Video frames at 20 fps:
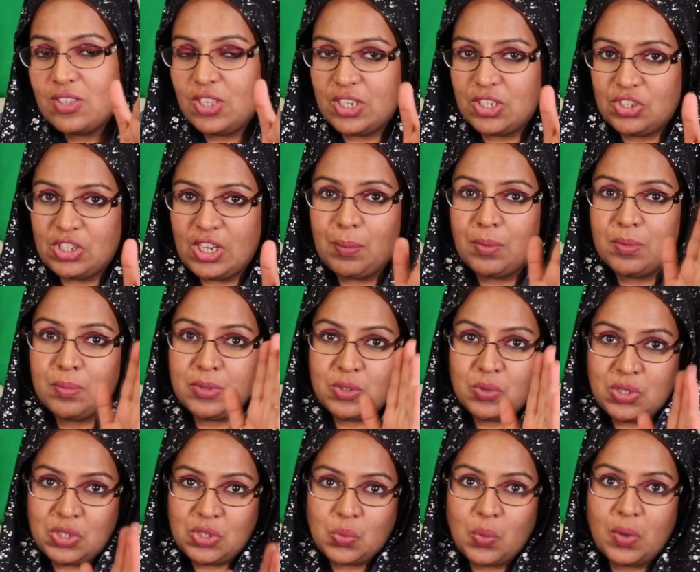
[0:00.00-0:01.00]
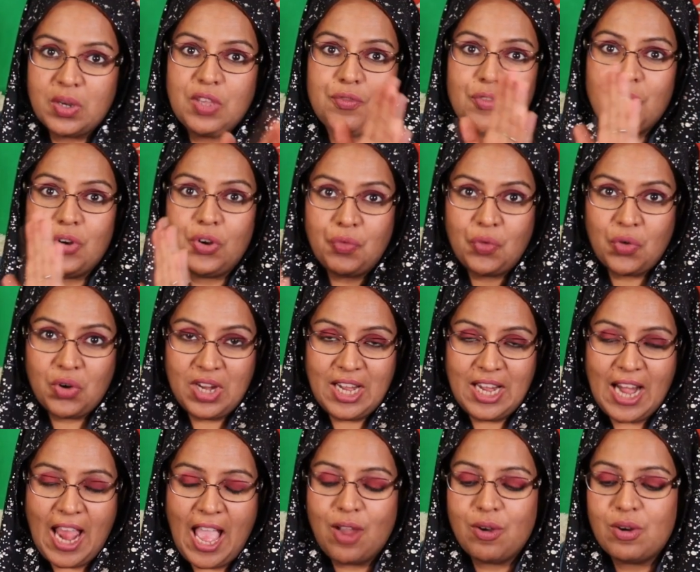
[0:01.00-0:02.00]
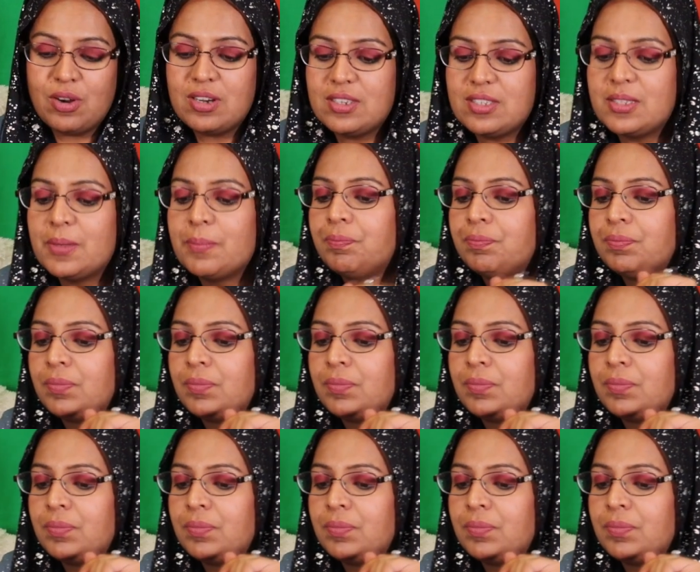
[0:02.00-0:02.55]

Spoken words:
You can shampoo between 24 to 48 hours.